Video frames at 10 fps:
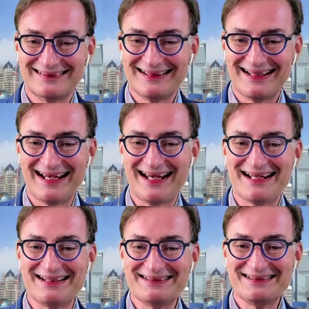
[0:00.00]

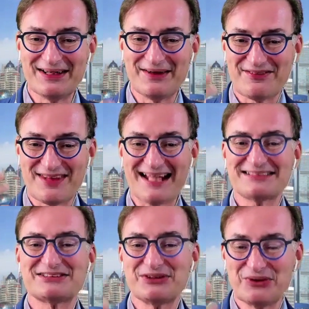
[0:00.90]
And, you know,
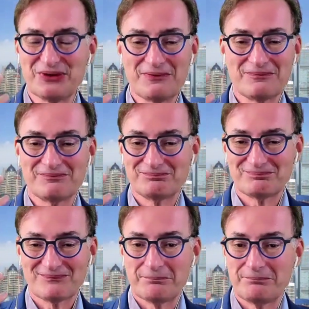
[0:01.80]
that's
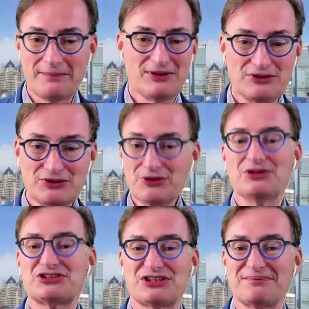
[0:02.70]
maybe new to
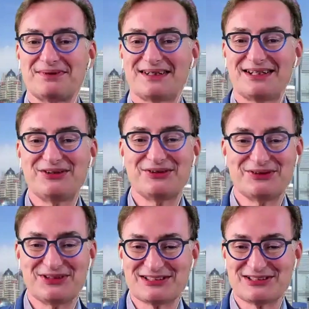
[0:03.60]
somebody who
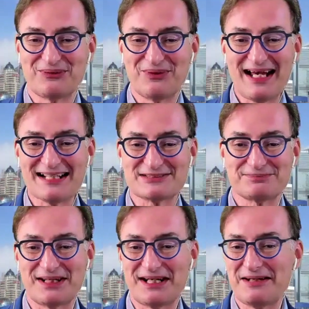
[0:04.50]
is in the West, but
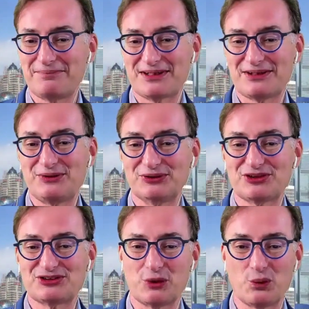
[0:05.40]
anybody who
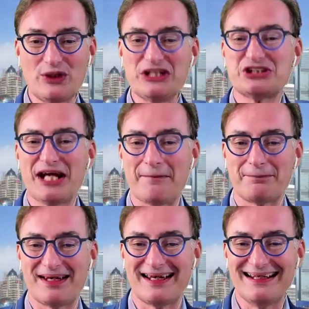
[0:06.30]
looks at WeChat
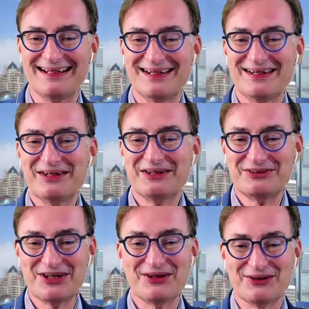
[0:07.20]
Pay
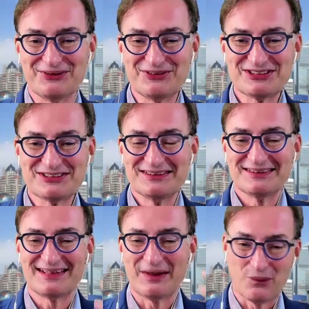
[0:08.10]
knows
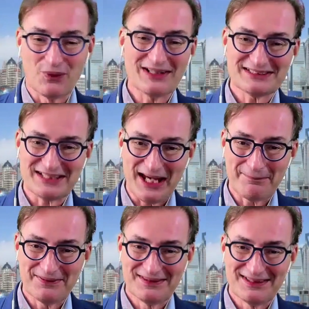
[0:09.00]
that WhatsApp
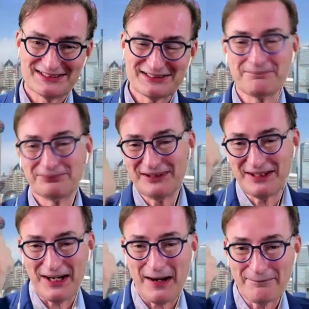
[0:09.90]
is simply
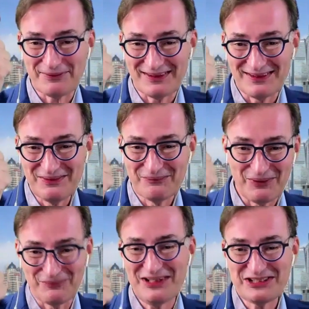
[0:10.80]
copying what
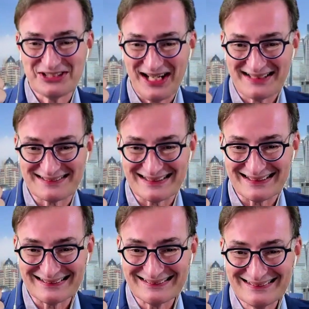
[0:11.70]
WeChat did.
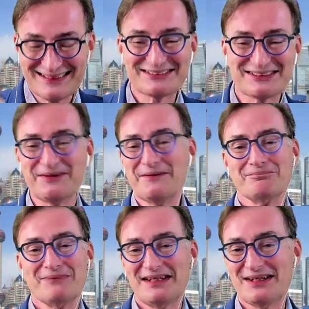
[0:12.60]
So,
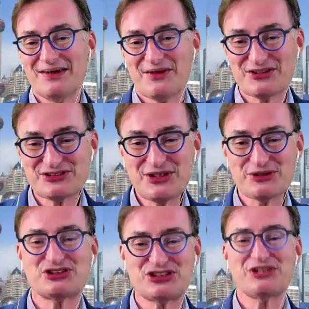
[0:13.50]
you know, there's no
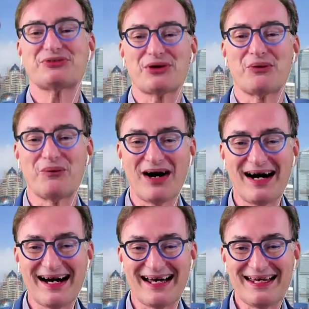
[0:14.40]
secret
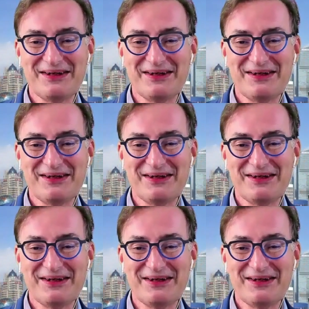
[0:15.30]
why